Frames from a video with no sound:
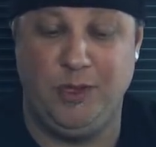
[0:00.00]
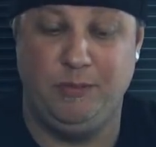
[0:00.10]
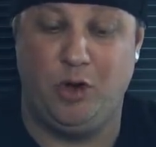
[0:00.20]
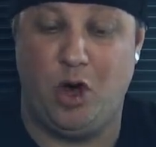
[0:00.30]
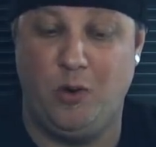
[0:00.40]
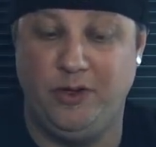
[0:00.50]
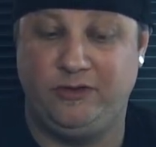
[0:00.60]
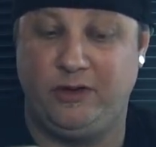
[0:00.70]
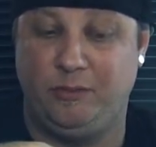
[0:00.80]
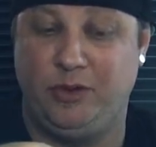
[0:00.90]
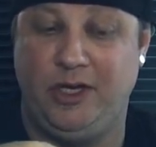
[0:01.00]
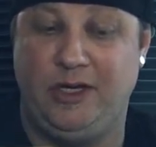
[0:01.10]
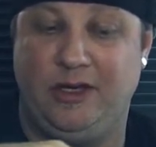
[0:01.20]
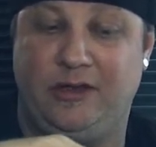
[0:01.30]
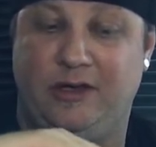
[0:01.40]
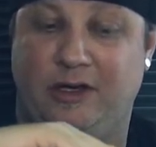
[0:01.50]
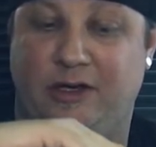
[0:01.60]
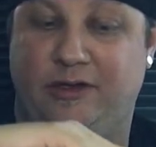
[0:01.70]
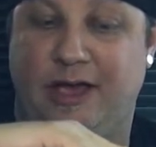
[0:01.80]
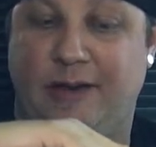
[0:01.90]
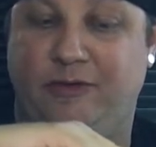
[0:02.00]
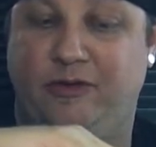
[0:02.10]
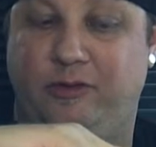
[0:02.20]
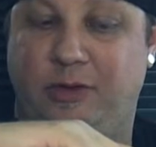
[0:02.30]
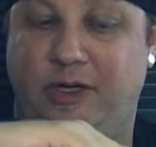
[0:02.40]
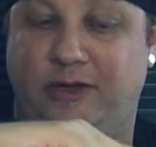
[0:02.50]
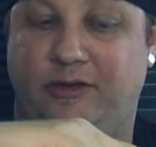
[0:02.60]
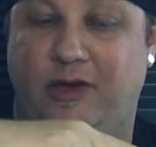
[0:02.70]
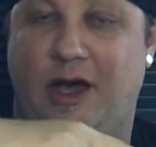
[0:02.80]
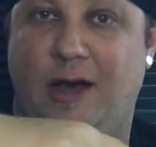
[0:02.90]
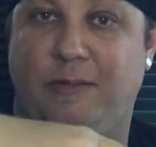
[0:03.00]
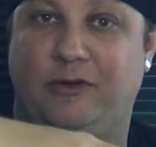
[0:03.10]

people always complained that the tabs used to be on the top.